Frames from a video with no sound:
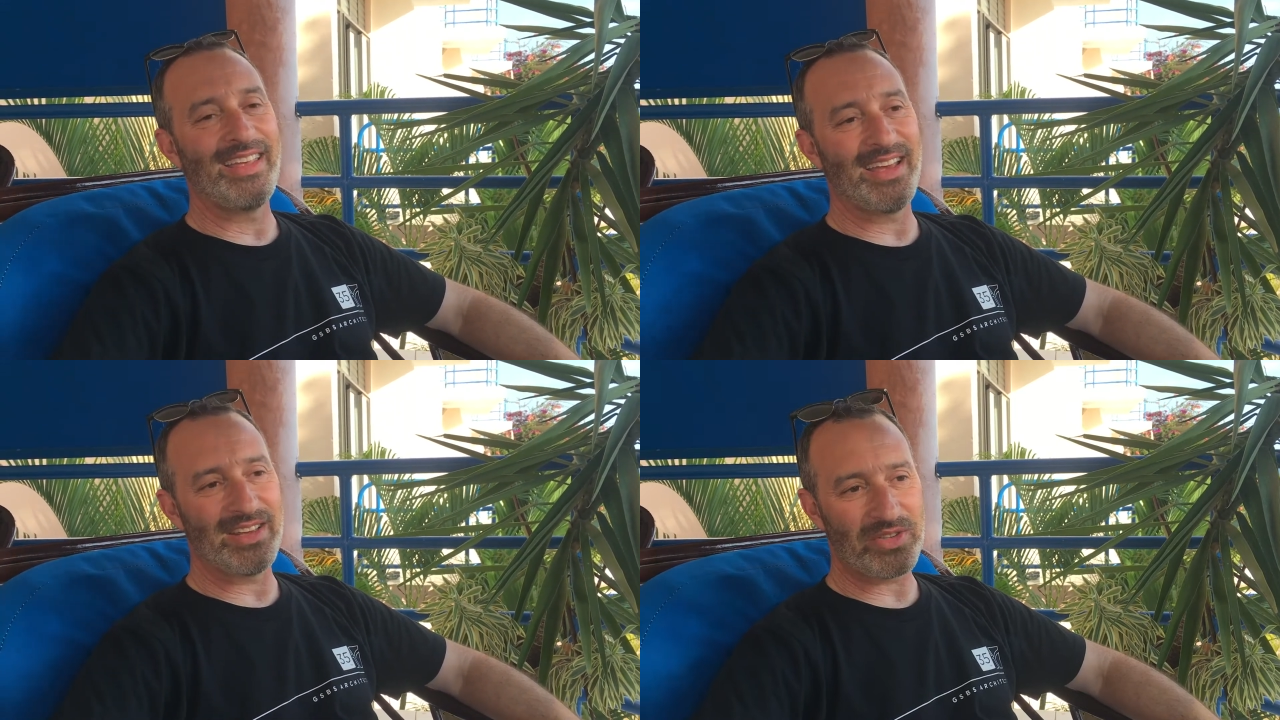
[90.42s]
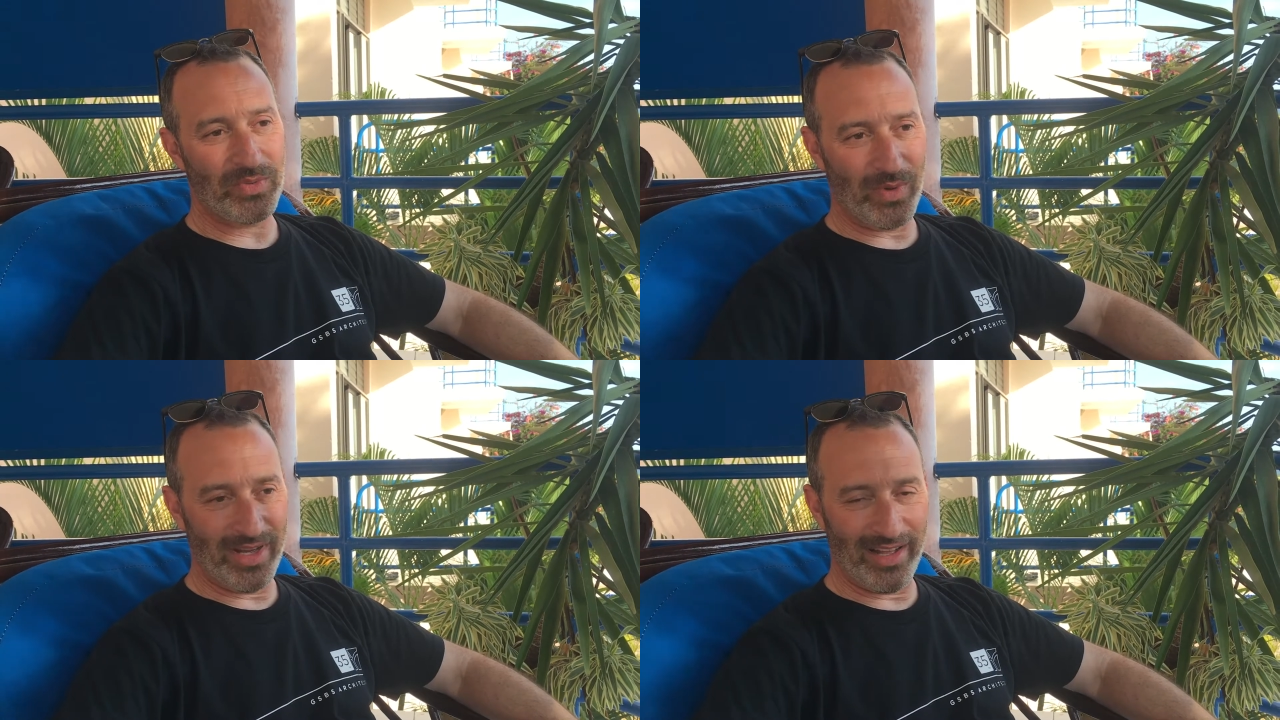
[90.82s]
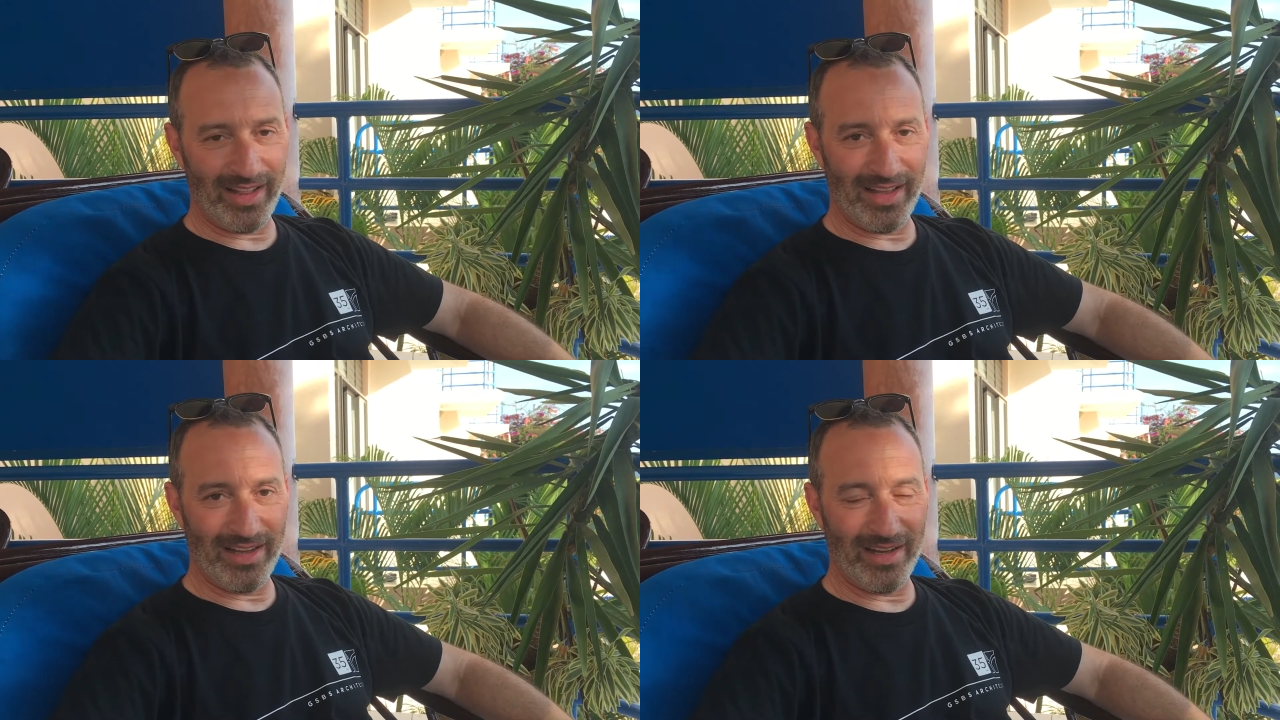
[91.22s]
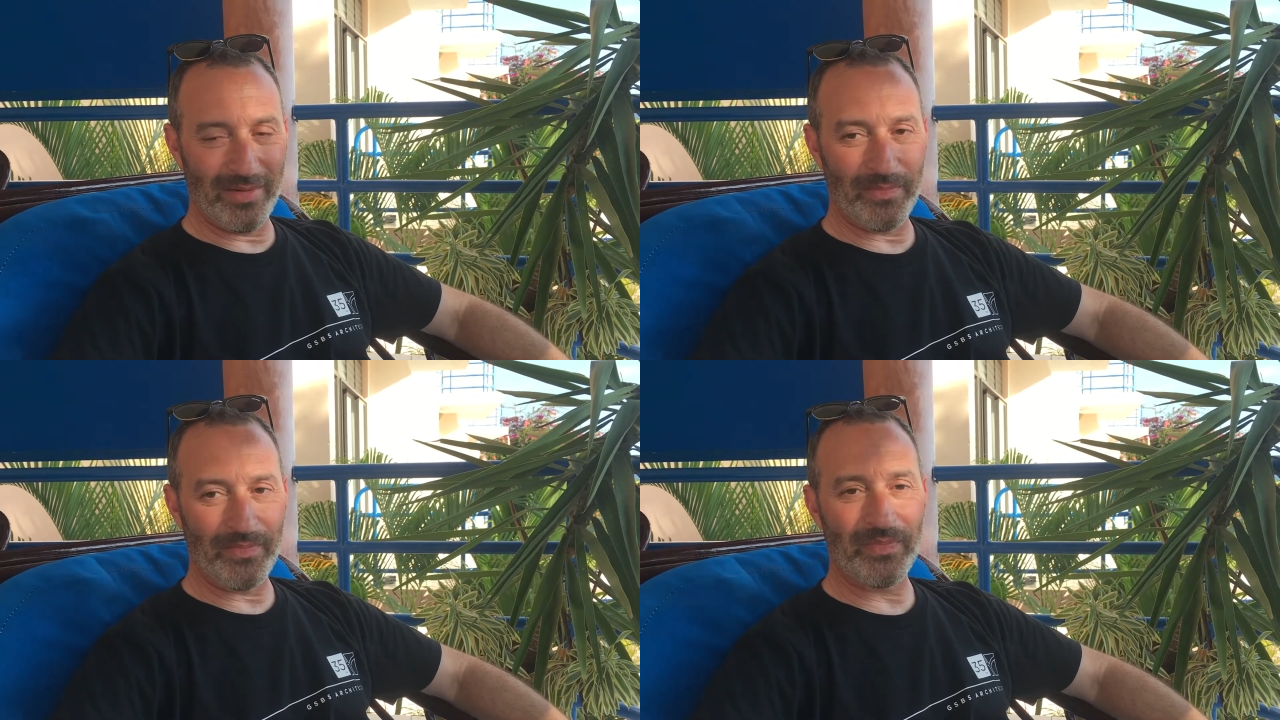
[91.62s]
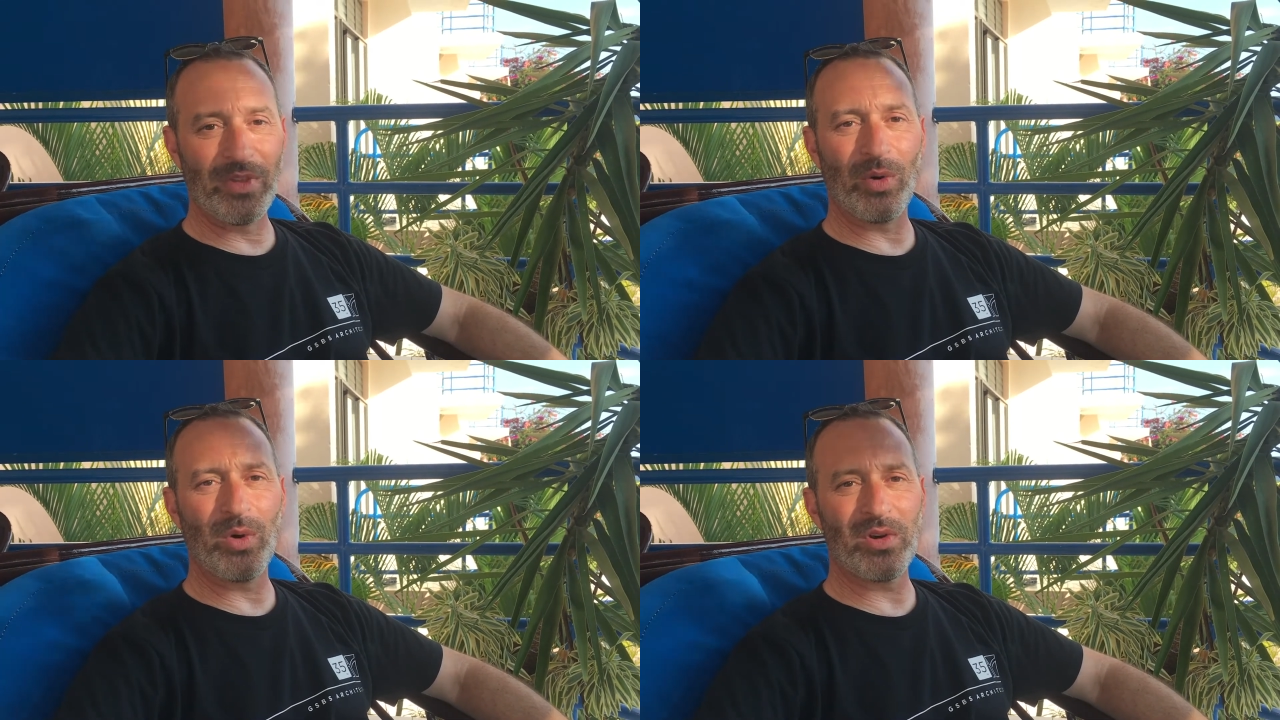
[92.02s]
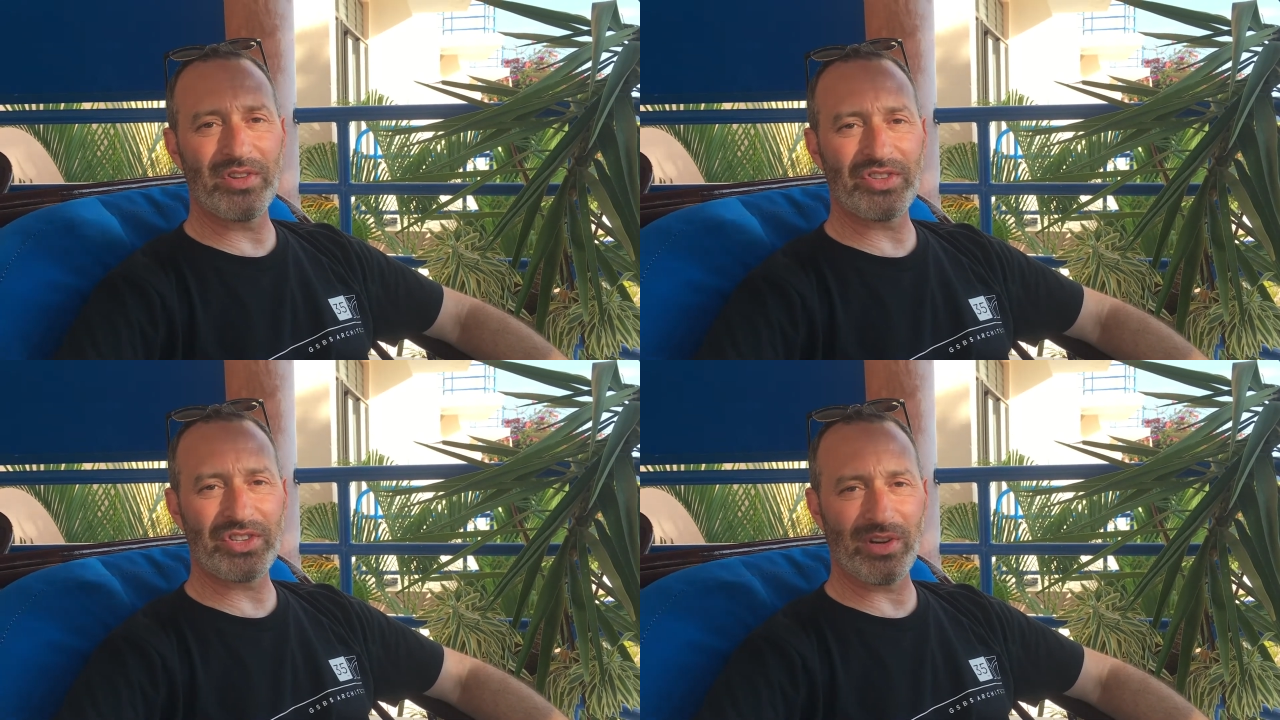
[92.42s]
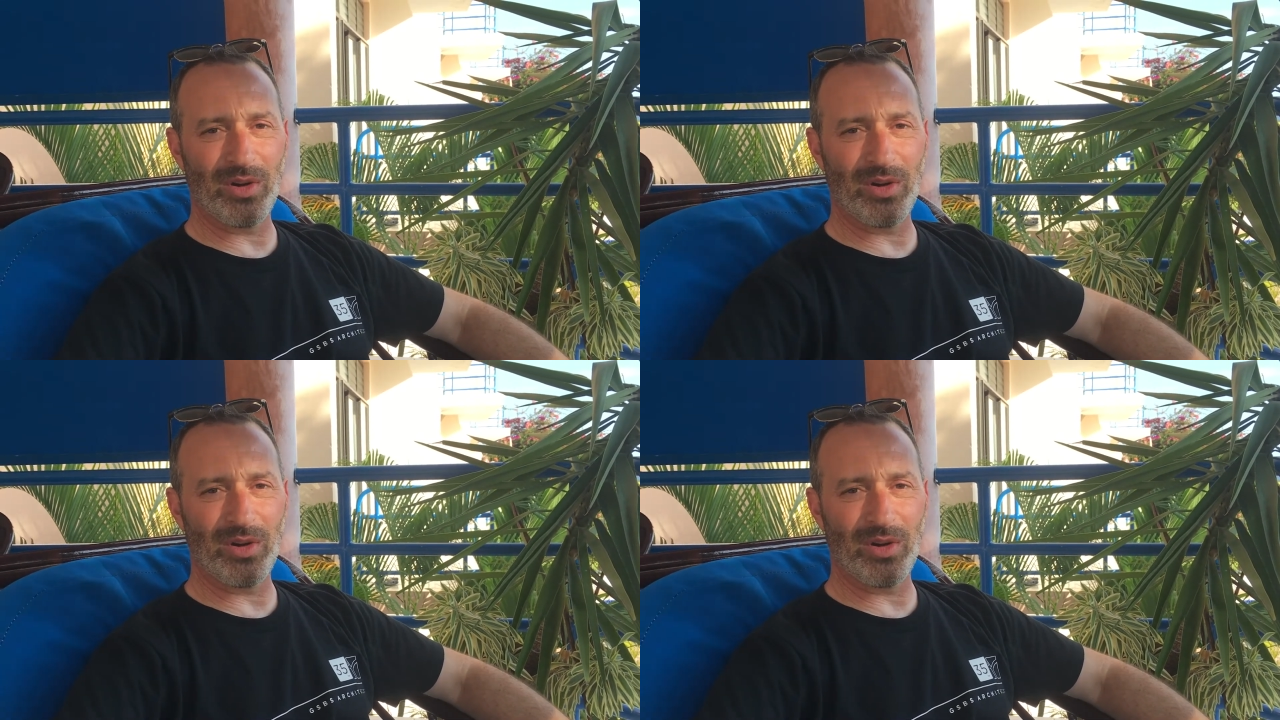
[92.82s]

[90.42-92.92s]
Yes, well, the horns